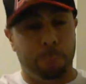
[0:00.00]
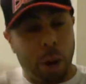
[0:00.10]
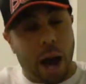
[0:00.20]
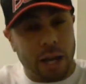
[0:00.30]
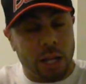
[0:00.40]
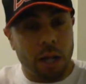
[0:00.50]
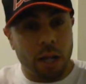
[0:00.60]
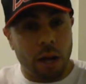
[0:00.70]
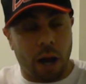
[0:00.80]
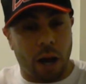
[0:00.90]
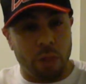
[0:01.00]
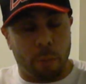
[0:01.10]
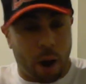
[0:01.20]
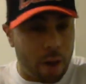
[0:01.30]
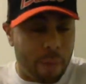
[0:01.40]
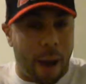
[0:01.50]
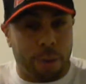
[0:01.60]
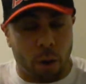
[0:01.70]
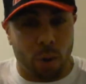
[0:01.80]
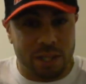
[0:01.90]
But the bad
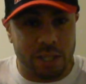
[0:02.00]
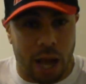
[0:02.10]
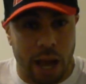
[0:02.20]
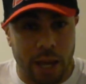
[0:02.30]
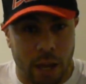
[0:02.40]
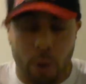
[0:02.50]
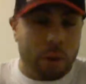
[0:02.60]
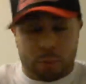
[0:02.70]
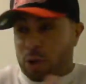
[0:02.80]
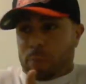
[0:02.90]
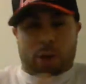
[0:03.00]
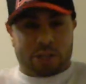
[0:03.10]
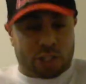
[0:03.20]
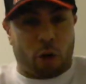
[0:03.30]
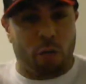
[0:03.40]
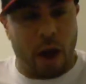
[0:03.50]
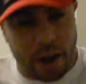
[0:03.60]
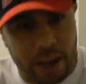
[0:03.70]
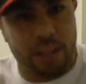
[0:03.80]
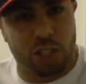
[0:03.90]
part was the good part was I drove
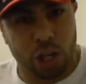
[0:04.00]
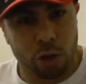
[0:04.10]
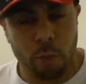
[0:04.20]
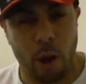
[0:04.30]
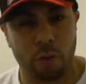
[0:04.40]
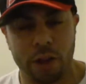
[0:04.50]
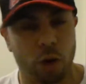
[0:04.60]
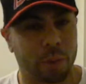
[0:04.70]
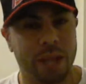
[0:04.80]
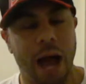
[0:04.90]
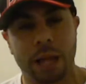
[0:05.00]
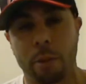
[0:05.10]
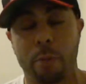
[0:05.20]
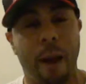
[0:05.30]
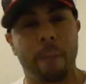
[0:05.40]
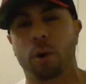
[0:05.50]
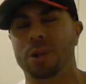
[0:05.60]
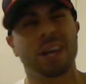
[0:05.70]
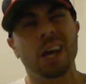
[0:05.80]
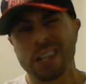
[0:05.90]
around, I got to chill, do my own thing, no one talking to me. The bad part
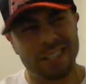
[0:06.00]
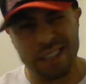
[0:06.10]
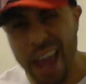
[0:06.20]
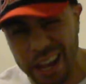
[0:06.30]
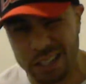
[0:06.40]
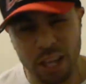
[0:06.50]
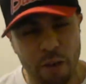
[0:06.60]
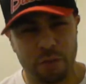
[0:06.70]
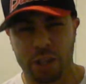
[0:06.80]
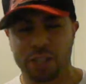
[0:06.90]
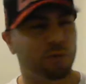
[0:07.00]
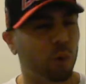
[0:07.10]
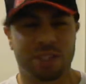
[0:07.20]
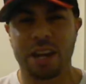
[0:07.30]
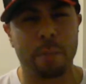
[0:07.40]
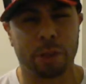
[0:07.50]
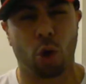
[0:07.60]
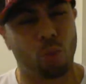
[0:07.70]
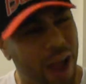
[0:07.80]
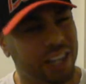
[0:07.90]
was just negativity. These fools didn't give me
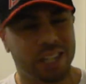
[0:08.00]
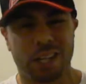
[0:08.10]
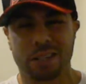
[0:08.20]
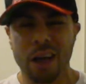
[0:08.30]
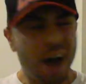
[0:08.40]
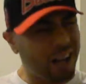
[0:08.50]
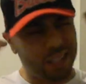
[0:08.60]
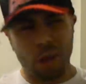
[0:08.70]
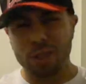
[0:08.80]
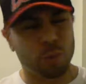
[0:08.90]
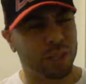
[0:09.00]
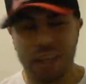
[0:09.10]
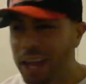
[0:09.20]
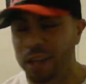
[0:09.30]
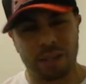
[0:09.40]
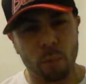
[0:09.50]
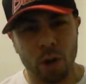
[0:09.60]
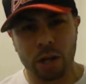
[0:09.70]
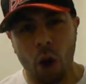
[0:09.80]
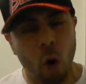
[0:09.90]
directions. I was like, yo, this is ridiculous. Tell me
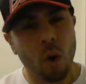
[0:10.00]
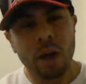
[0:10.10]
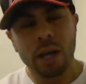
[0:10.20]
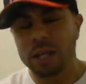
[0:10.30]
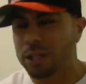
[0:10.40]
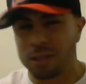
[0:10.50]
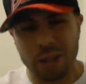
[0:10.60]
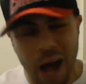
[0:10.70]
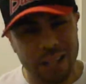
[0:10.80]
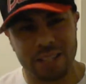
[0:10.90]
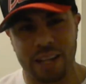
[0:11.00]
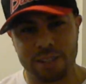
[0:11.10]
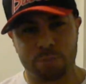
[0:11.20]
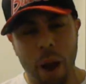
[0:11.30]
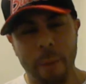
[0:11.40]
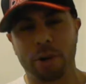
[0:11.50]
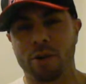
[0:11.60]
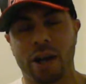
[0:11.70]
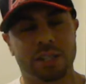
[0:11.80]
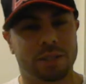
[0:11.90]
where to go. It's just nonsense. Proper
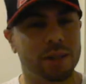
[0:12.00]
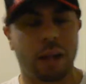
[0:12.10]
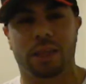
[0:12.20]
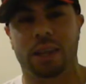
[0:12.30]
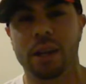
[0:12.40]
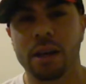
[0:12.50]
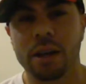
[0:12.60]
directions, nothing.